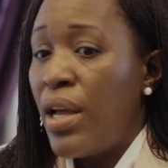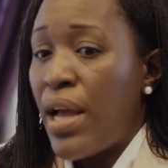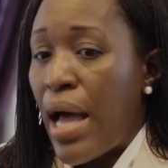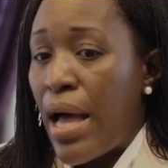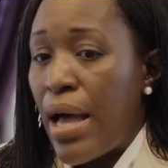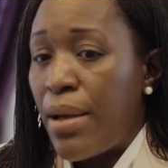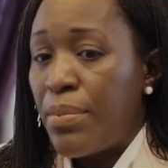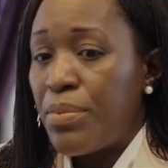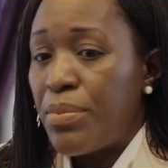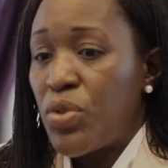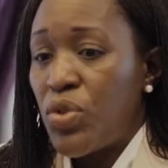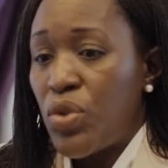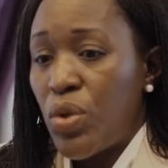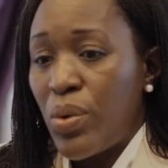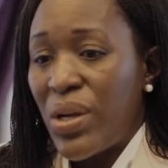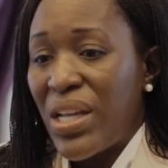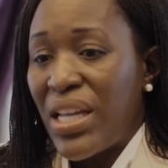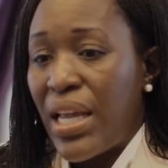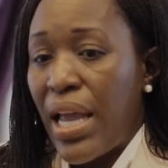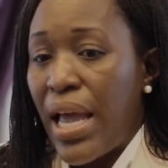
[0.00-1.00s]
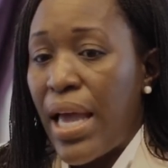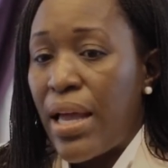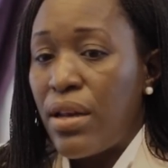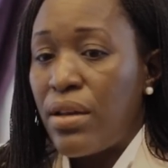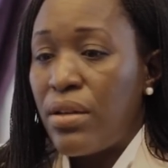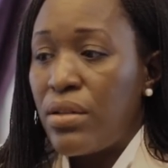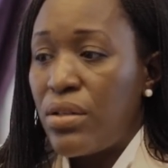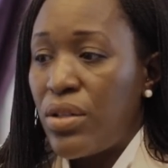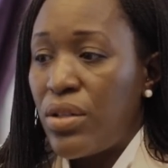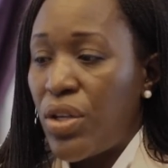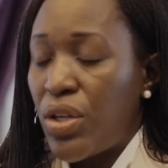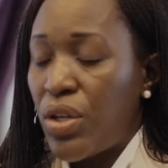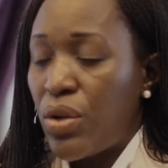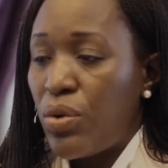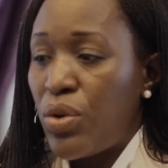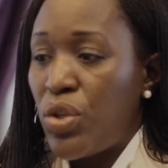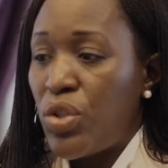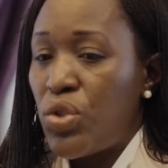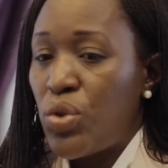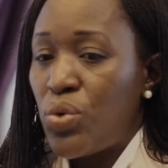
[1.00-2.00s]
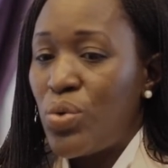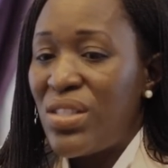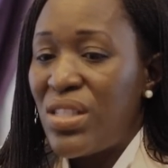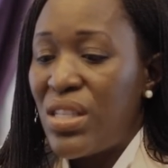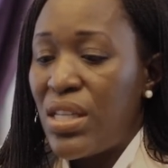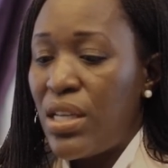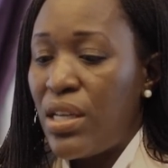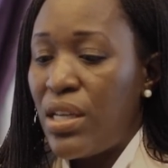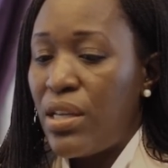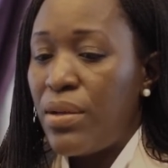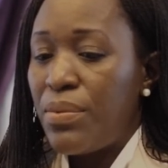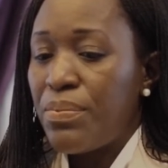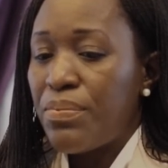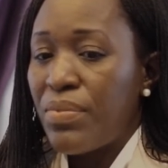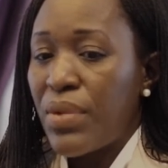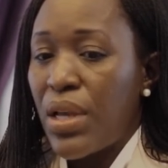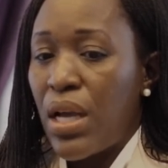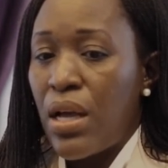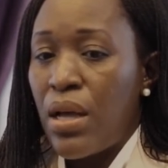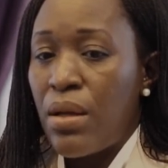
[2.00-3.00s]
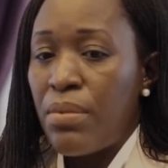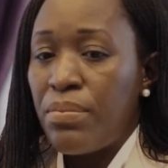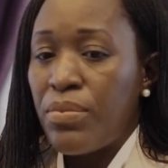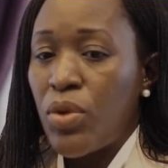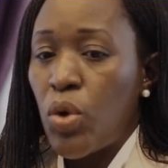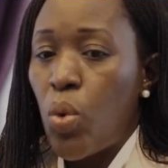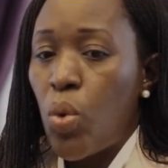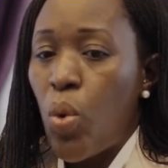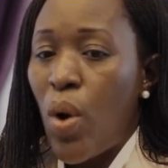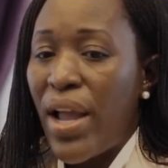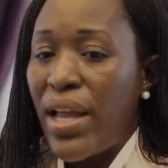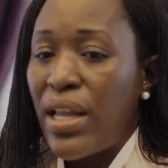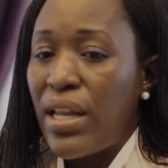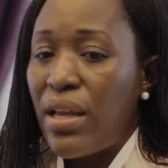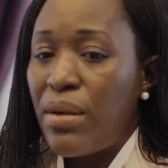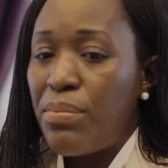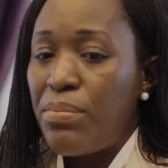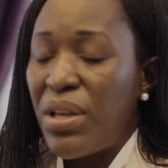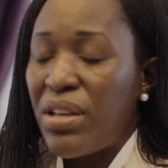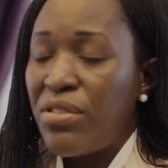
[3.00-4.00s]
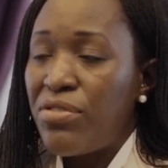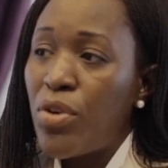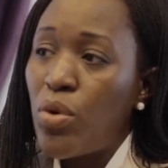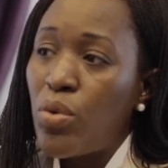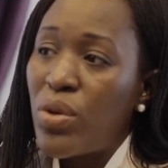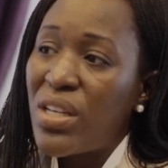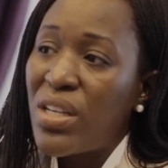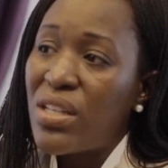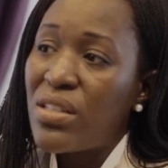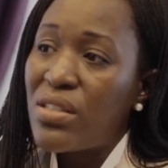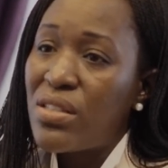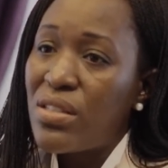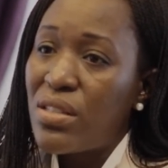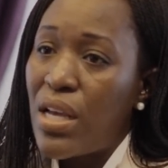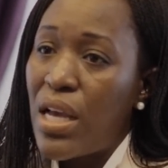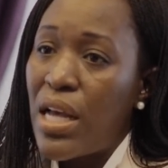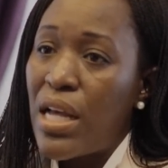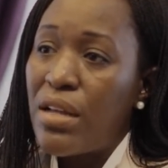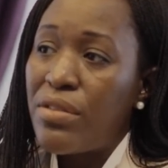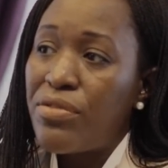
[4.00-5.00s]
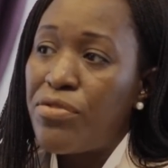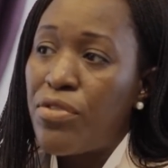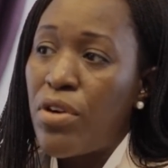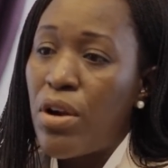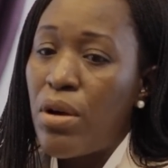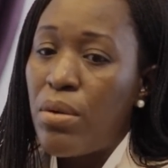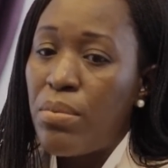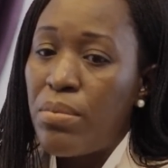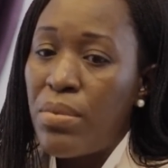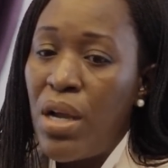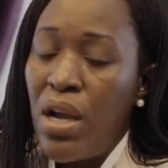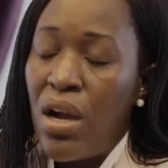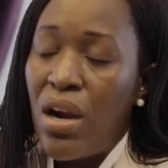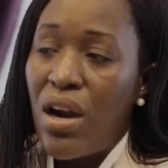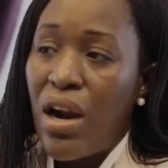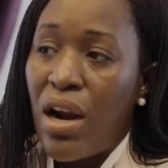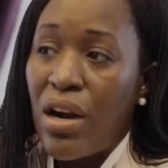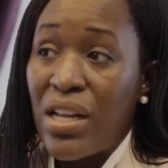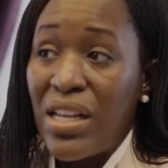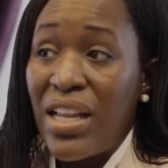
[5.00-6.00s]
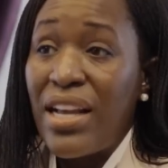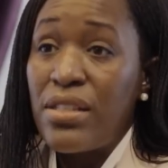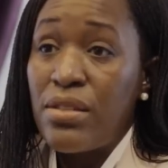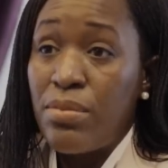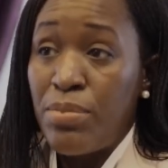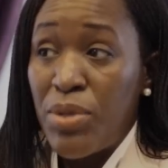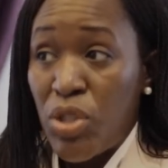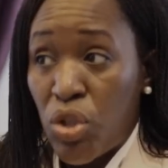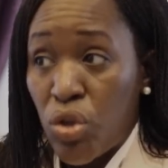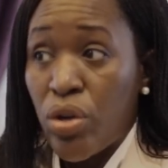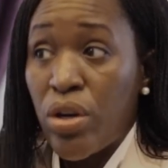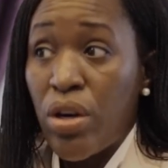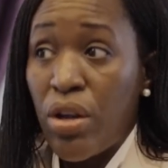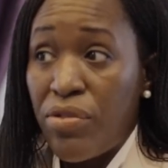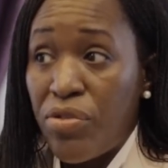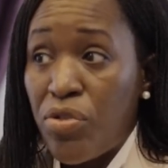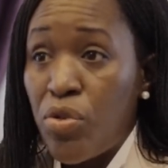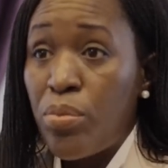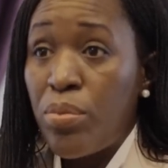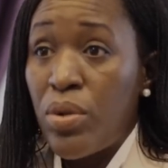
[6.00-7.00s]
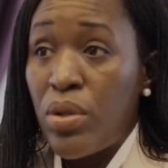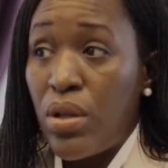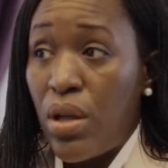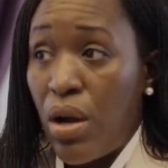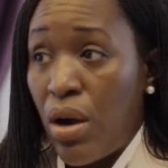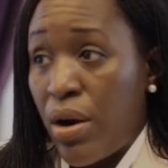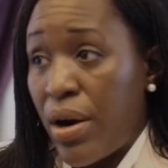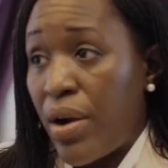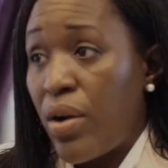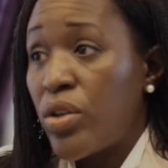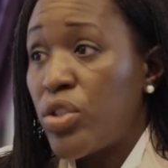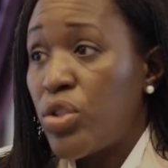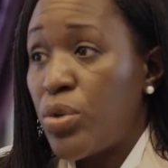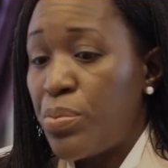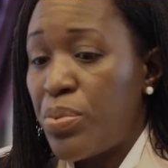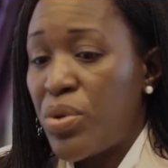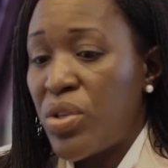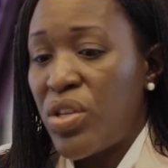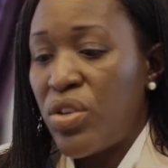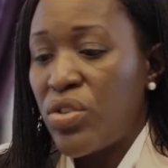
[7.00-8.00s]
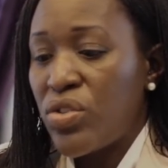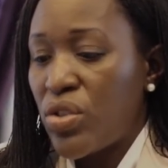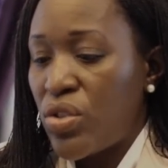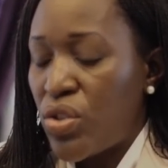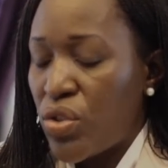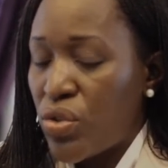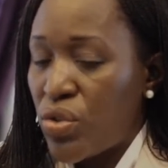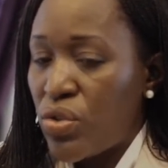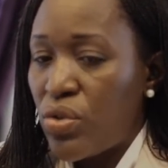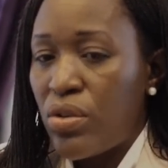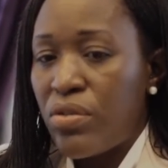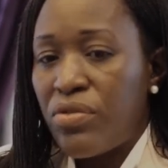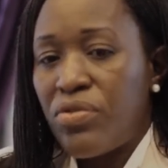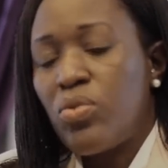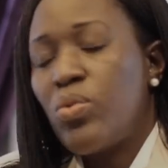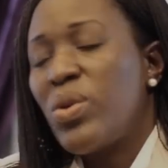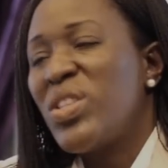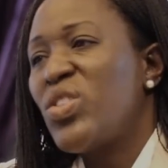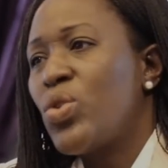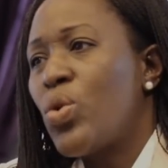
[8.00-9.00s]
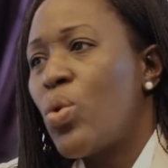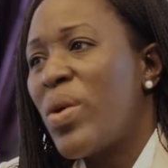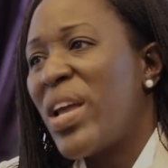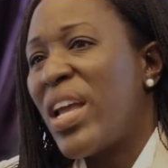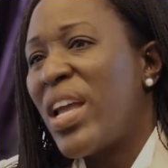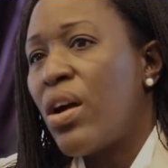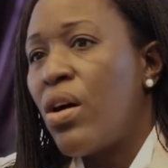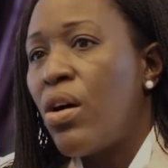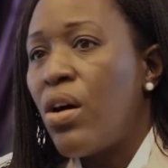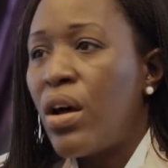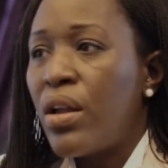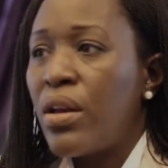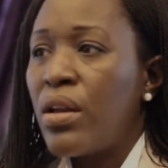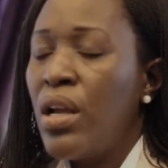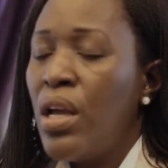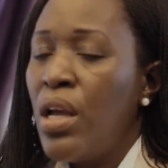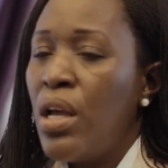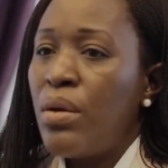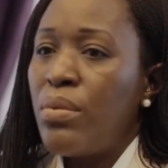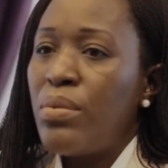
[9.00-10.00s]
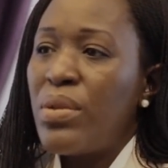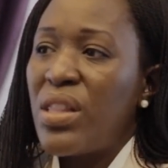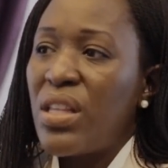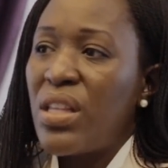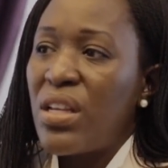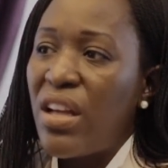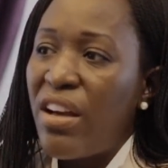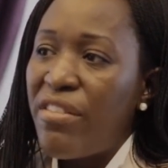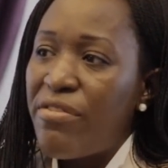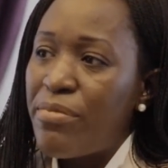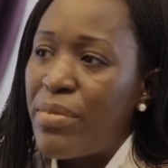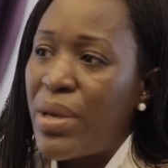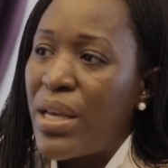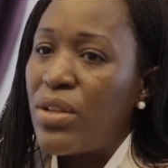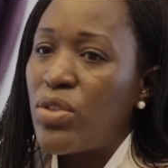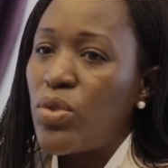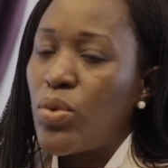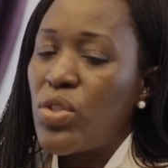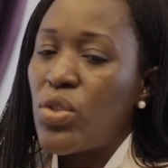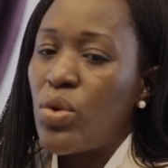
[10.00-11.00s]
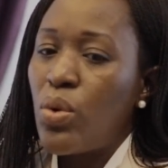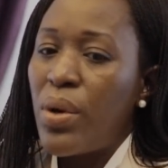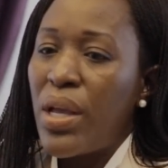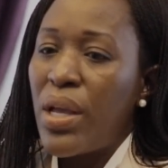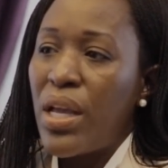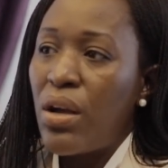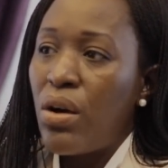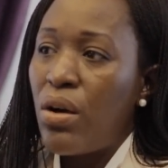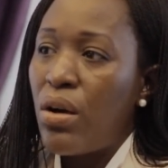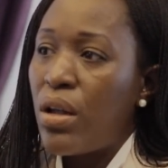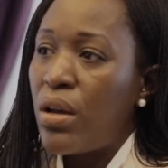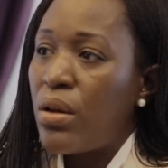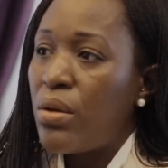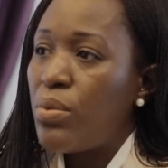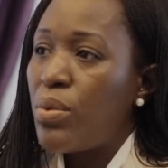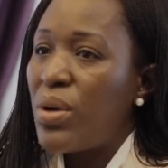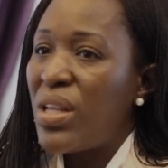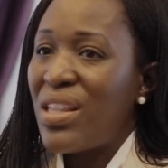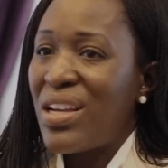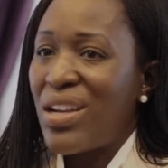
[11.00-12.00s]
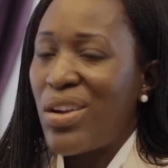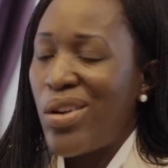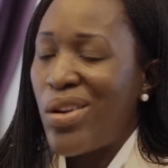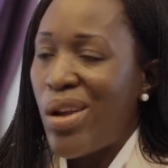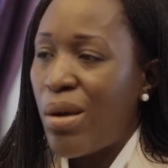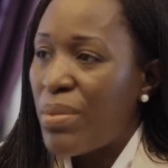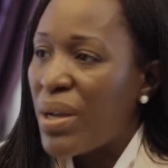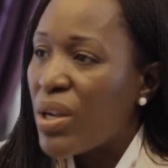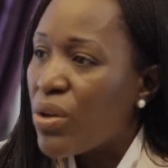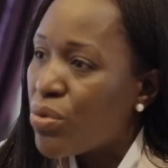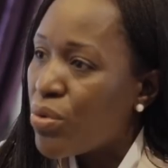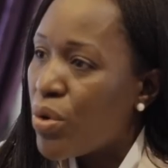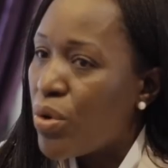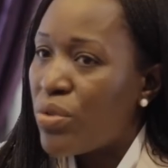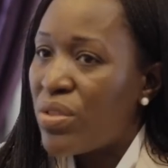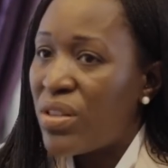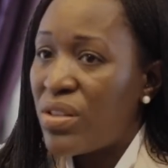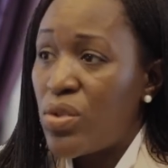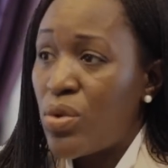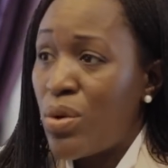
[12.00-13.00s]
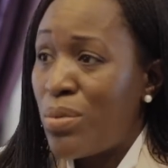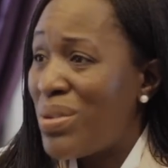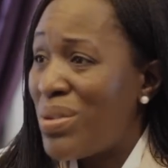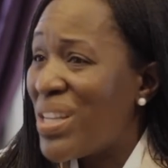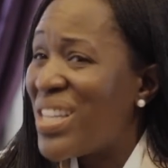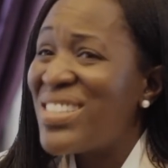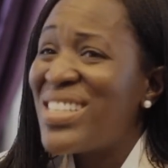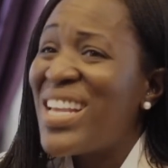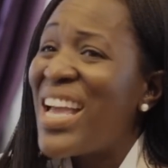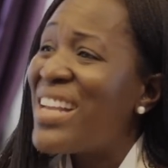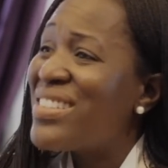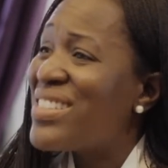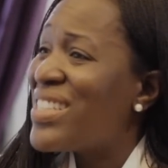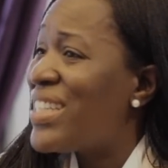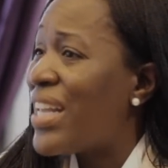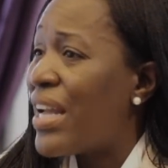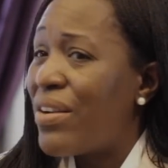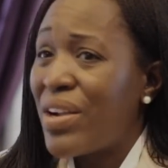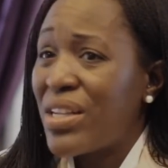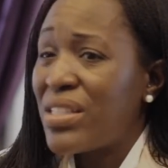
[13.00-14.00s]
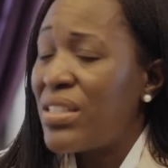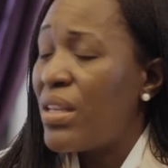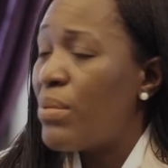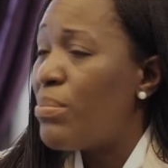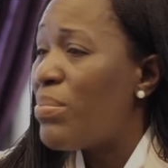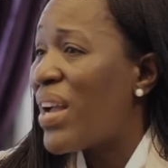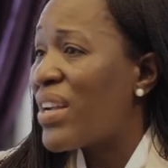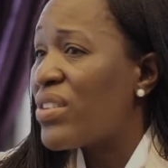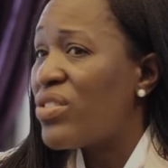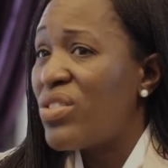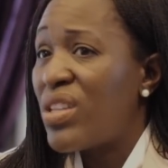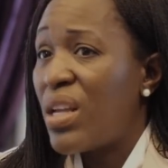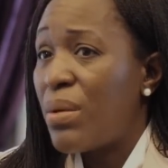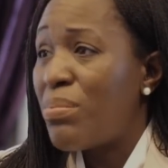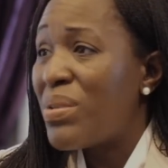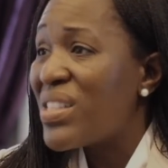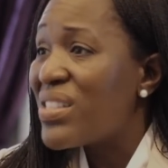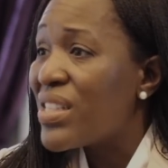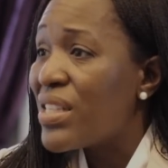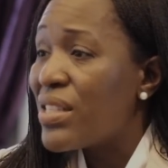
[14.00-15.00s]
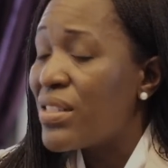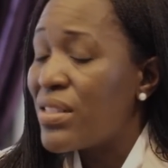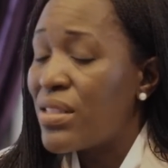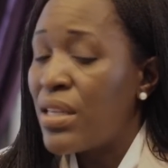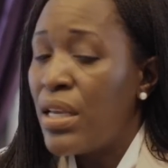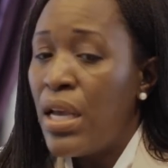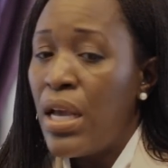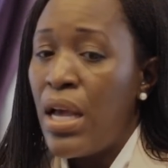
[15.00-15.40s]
Um, so again, you know, you do see um, quite a big focus uh, from our clients, majority of whom are entrepreneurs, on just sort of what's going on with the government, what's going on with economic growth and so on, because it has a direct impact on their business.